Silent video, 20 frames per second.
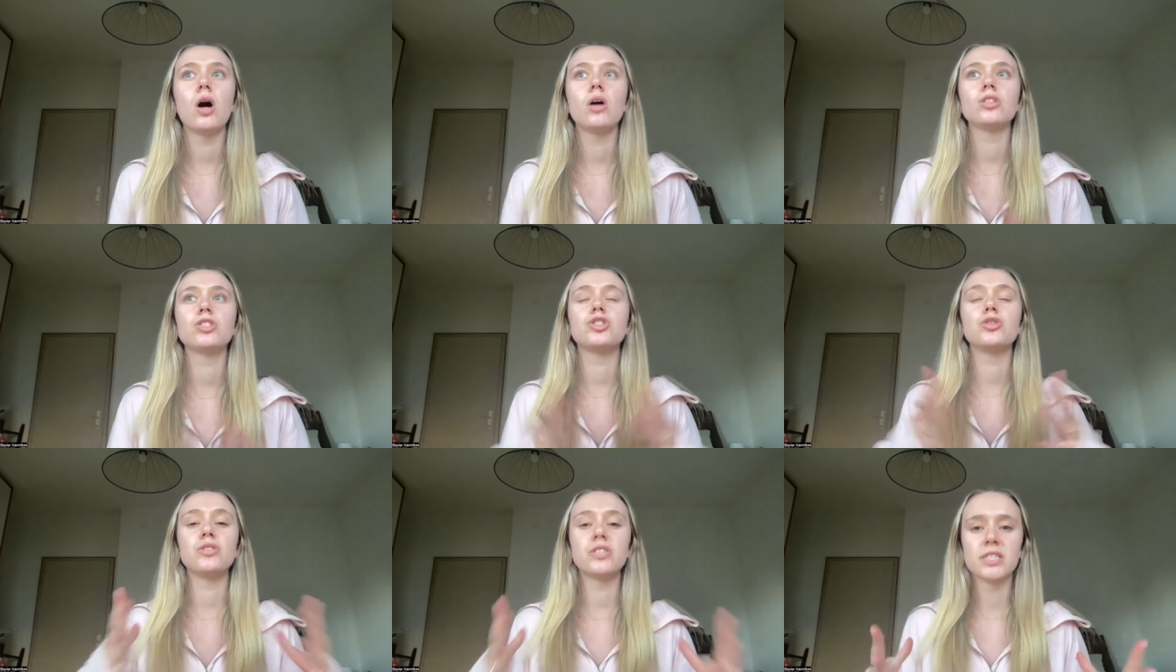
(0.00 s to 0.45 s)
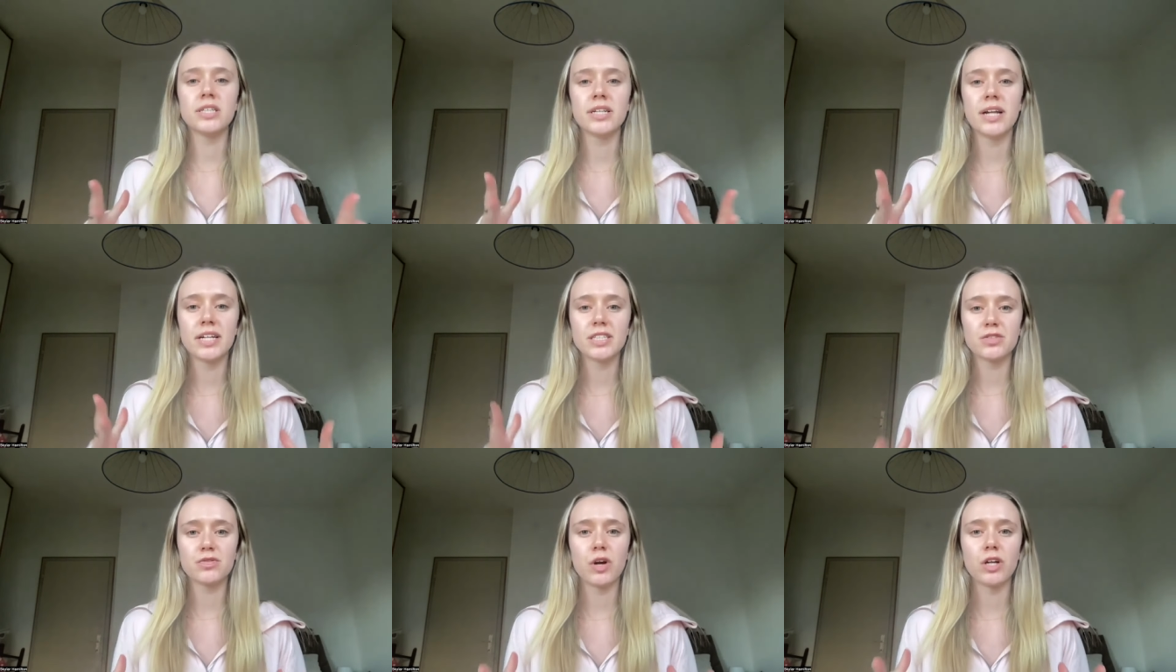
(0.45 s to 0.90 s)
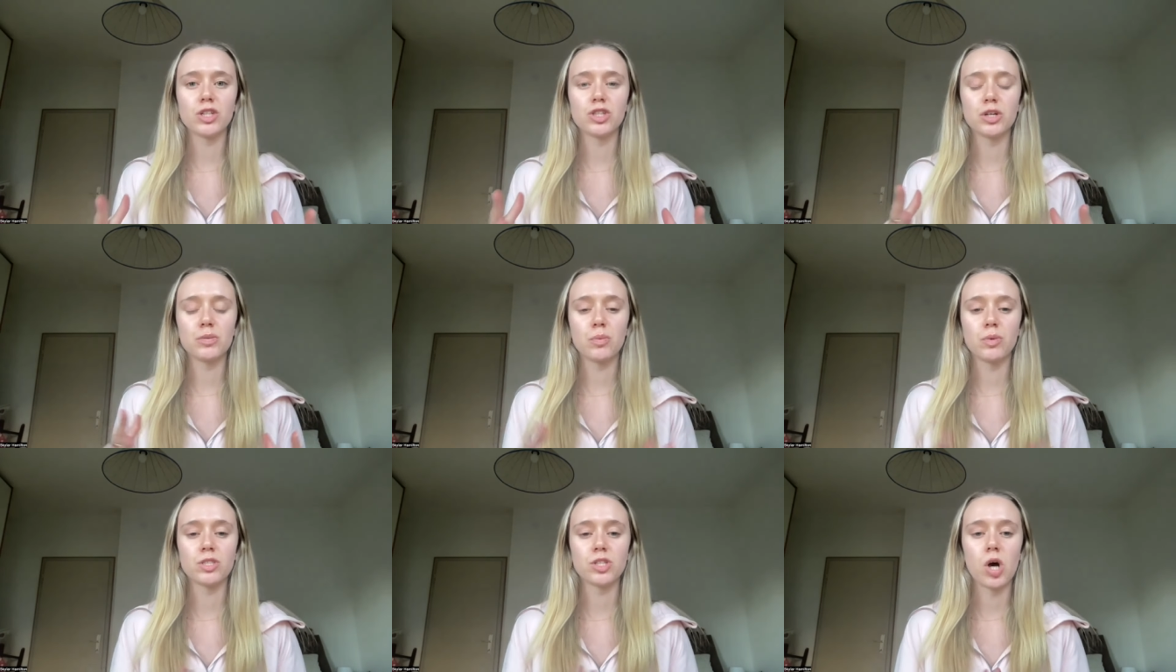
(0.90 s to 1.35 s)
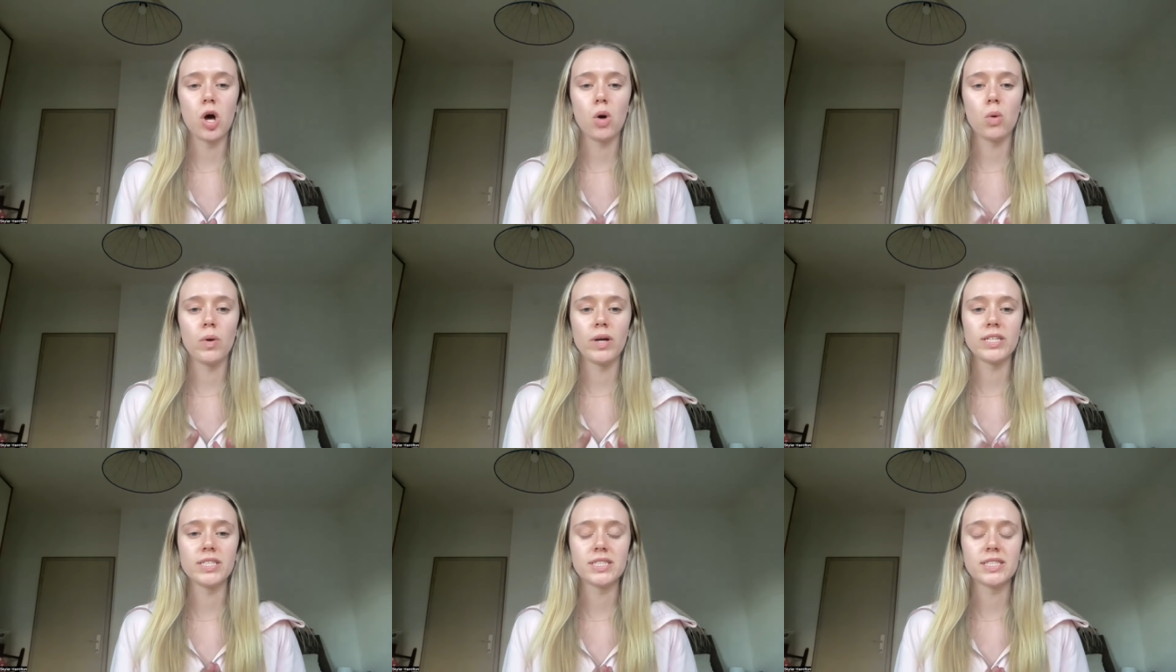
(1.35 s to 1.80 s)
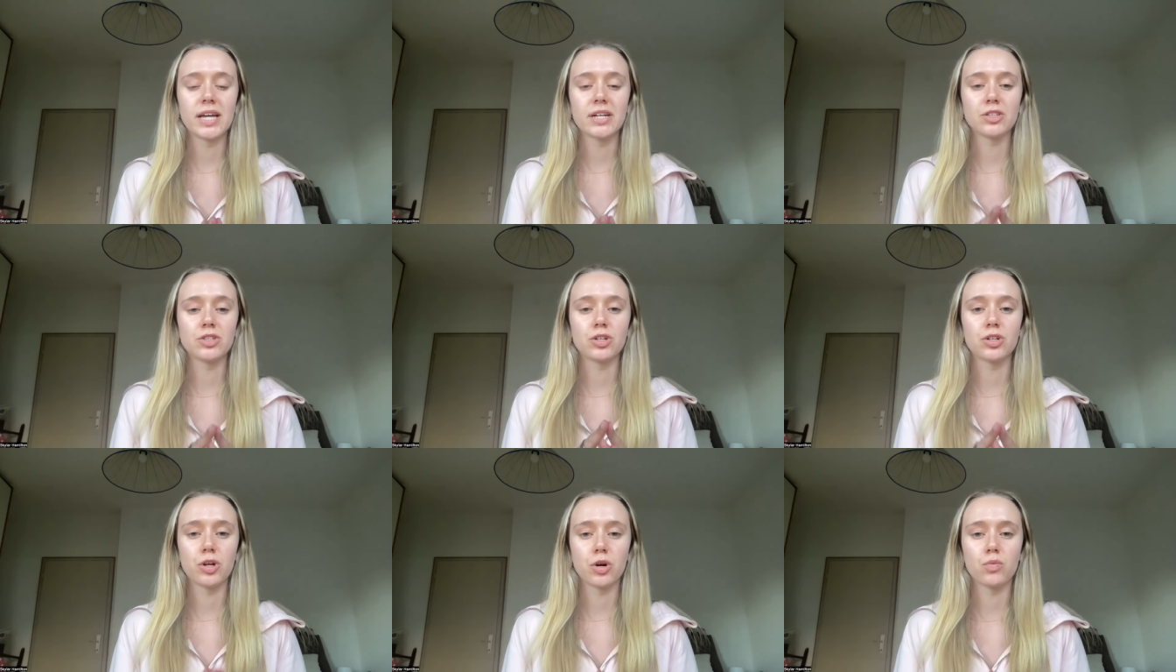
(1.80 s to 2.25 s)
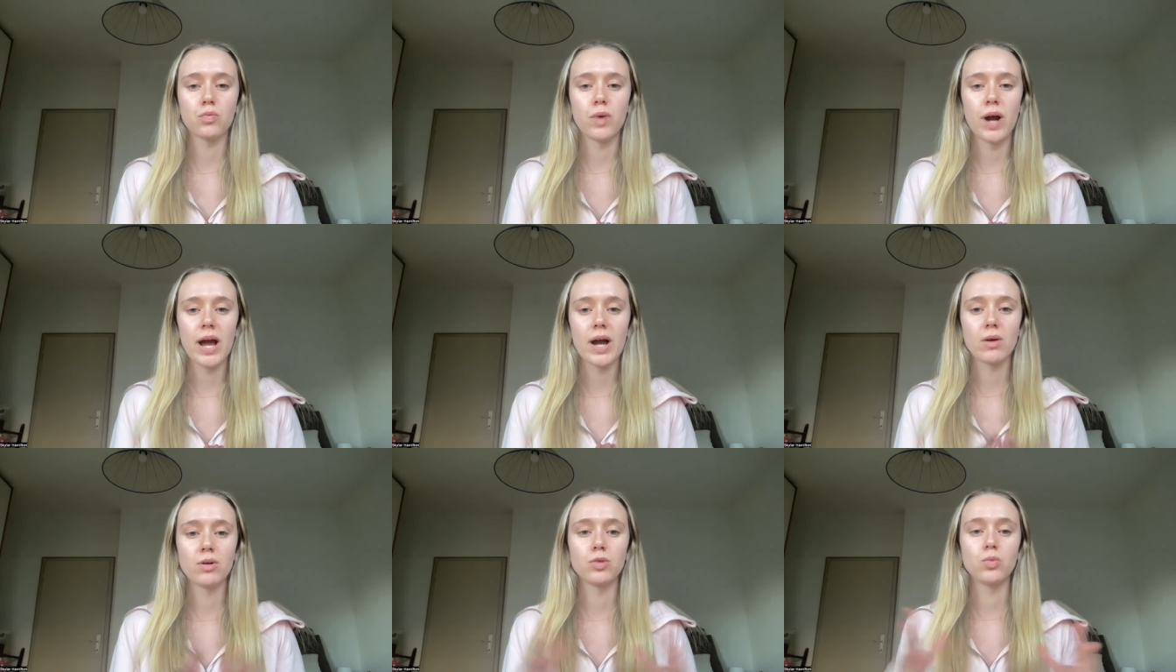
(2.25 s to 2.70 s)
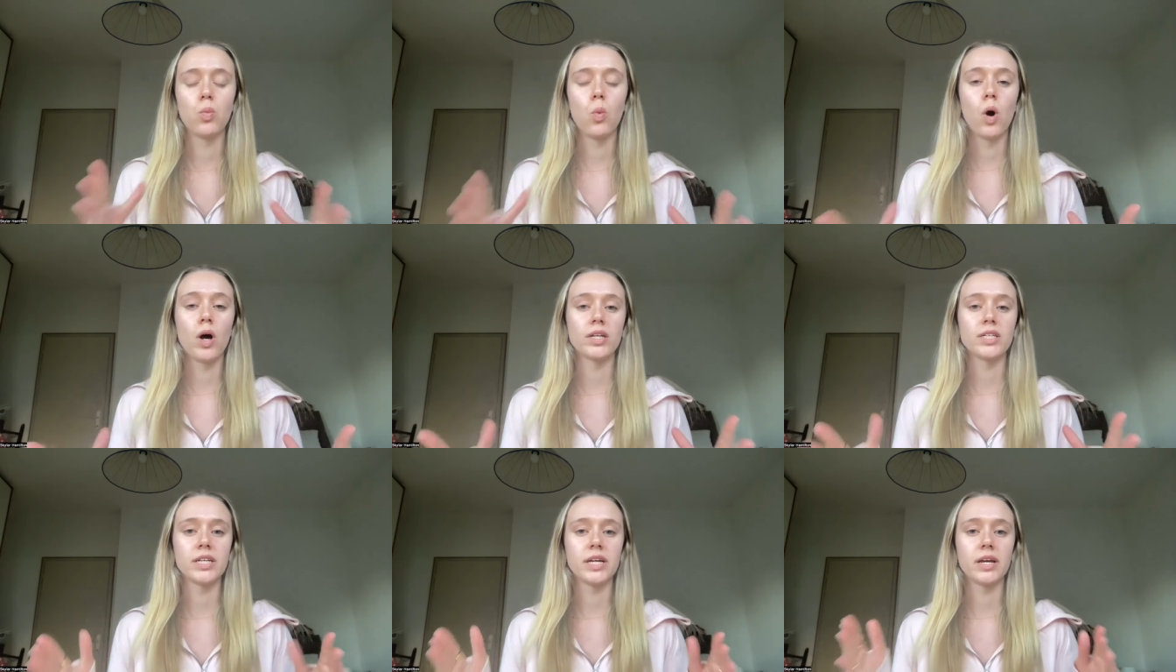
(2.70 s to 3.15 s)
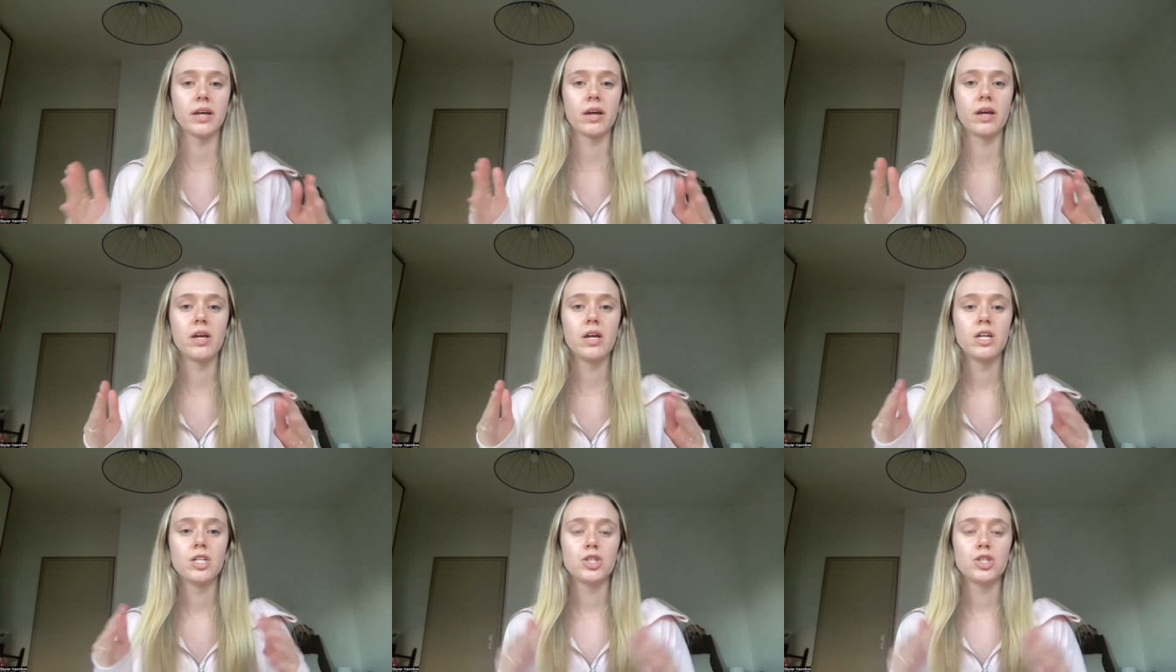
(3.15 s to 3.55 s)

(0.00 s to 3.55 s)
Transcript: susan and i's friendship was always centered around wanting